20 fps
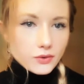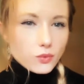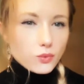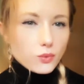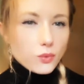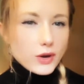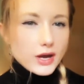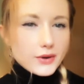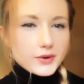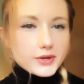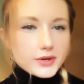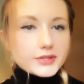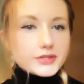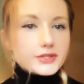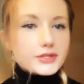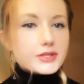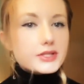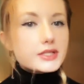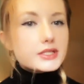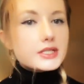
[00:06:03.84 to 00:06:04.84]

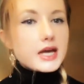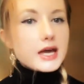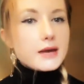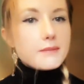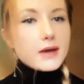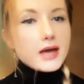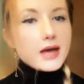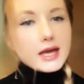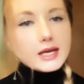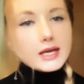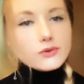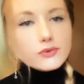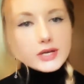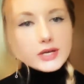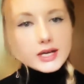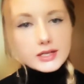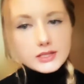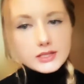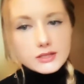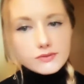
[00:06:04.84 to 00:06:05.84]
Whereas the type 8
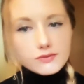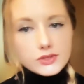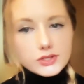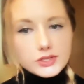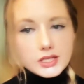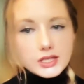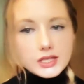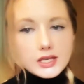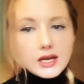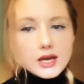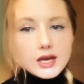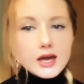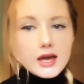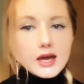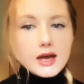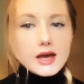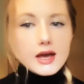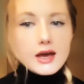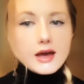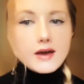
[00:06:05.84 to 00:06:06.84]
reactivity
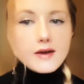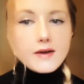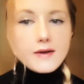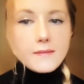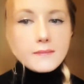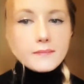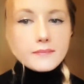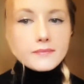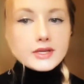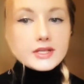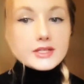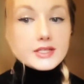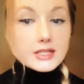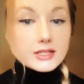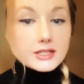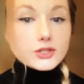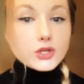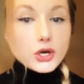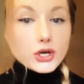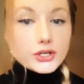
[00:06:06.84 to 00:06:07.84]
is
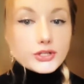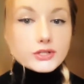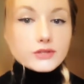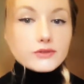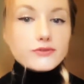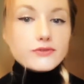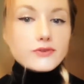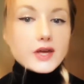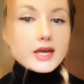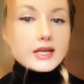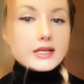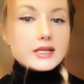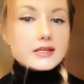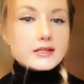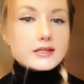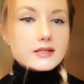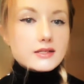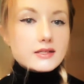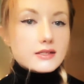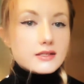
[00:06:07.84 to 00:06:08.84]
assertive, and
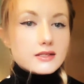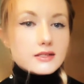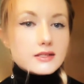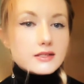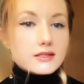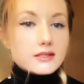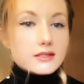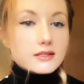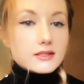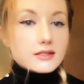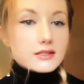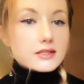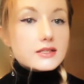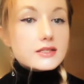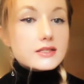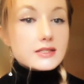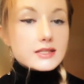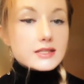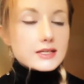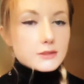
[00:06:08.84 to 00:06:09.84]

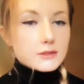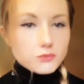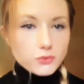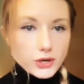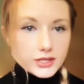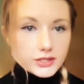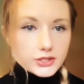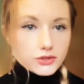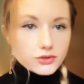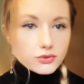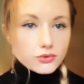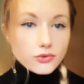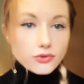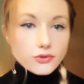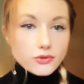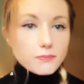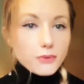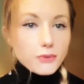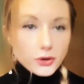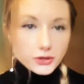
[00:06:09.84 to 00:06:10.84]
it's expressed through
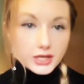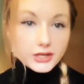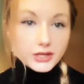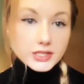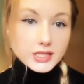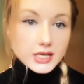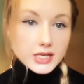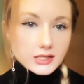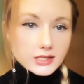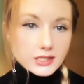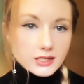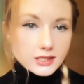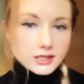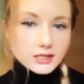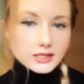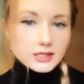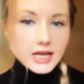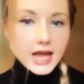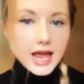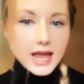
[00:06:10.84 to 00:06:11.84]
the body center
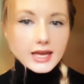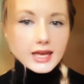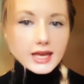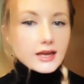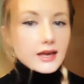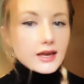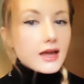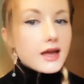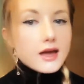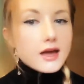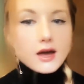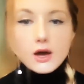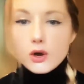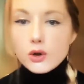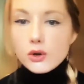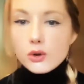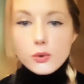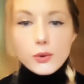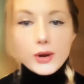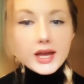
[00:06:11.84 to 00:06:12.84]
and taking
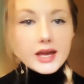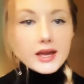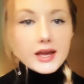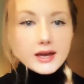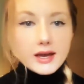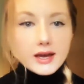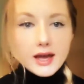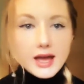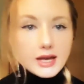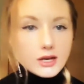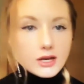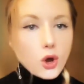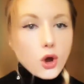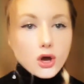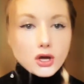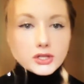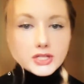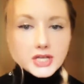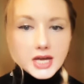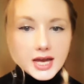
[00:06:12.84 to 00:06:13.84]
quick and
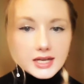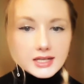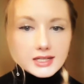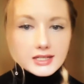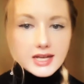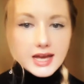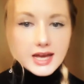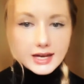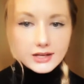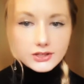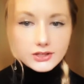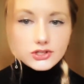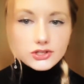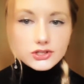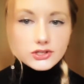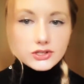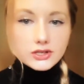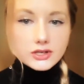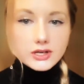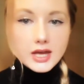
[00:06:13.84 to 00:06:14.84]
hot-headed
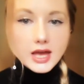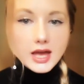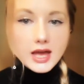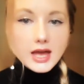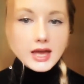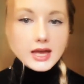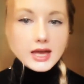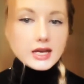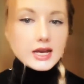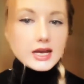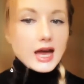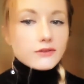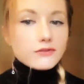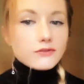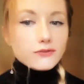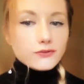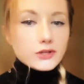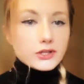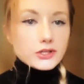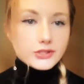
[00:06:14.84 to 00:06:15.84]
action in
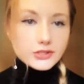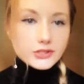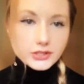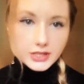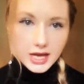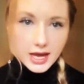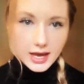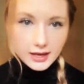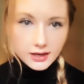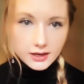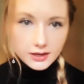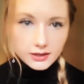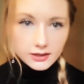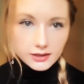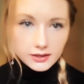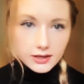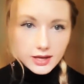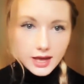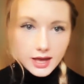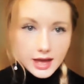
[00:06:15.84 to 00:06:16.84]
unfiltered
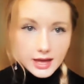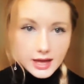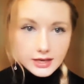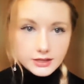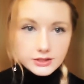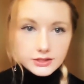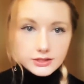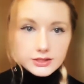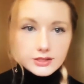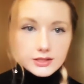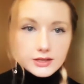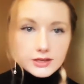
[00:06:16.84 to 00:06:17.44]
anger and